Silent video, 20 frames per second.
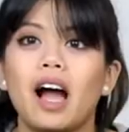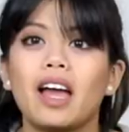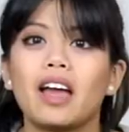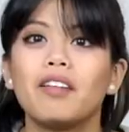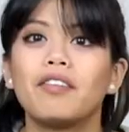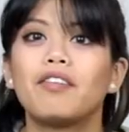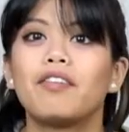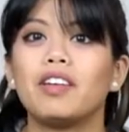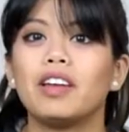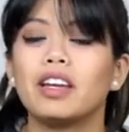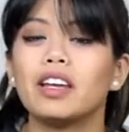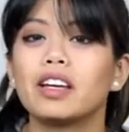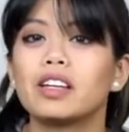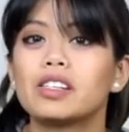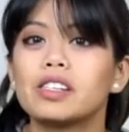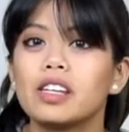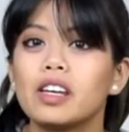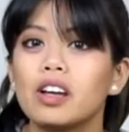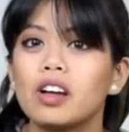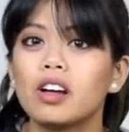I have
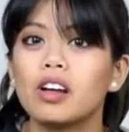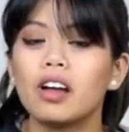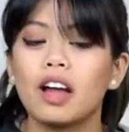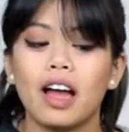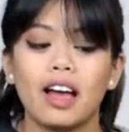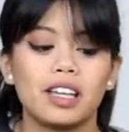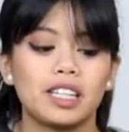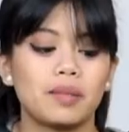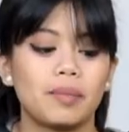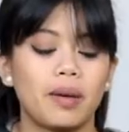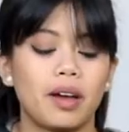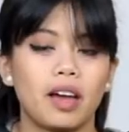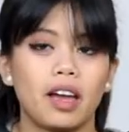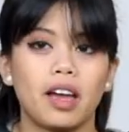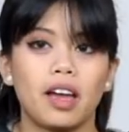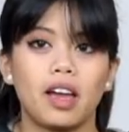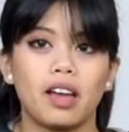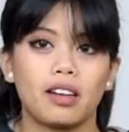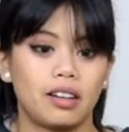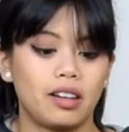Phoenix here as
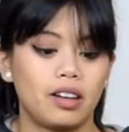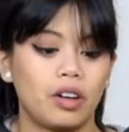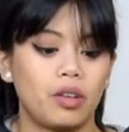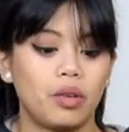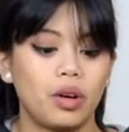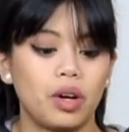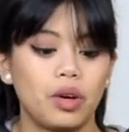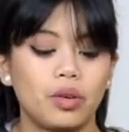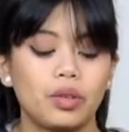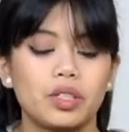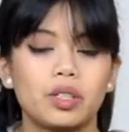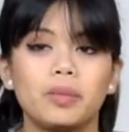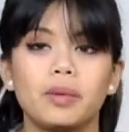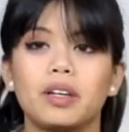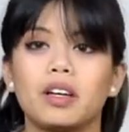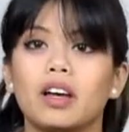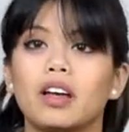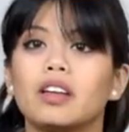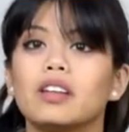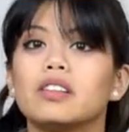my co-host
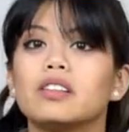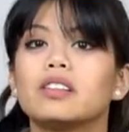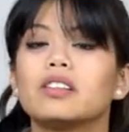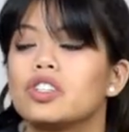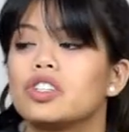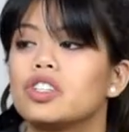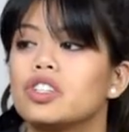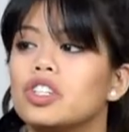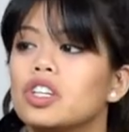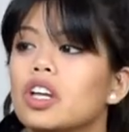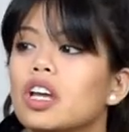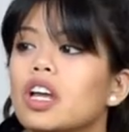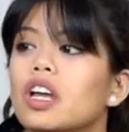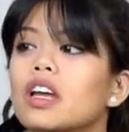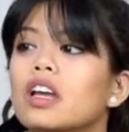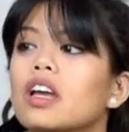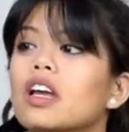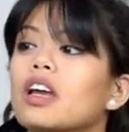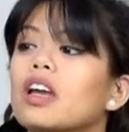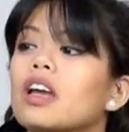because
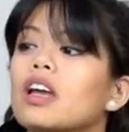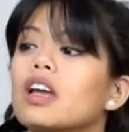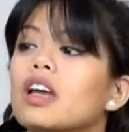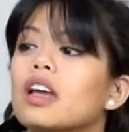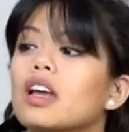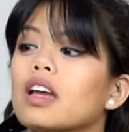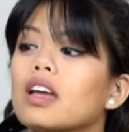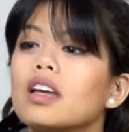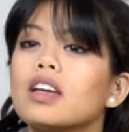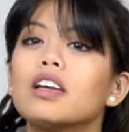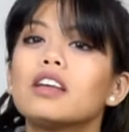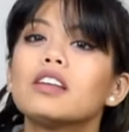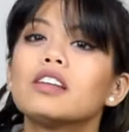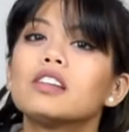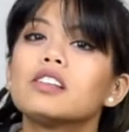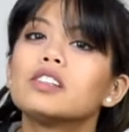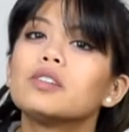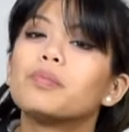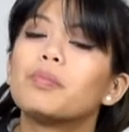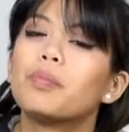she
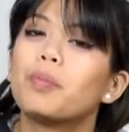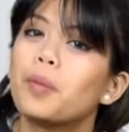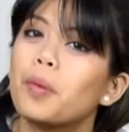is